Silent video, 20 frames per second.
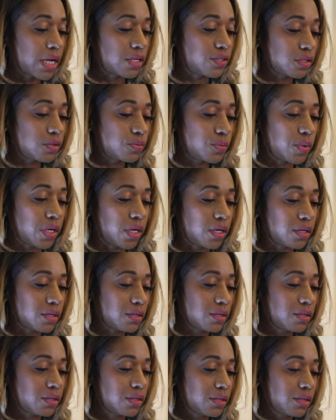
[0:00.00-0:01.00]
not just
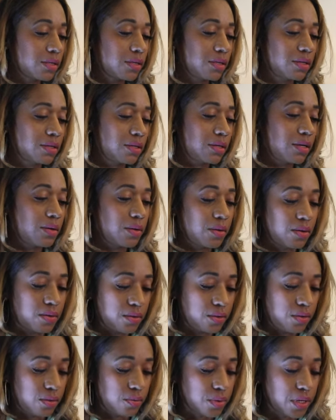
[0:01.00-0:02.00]
one.
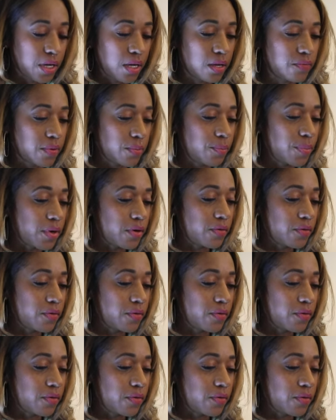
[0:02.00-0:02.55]
You and Ava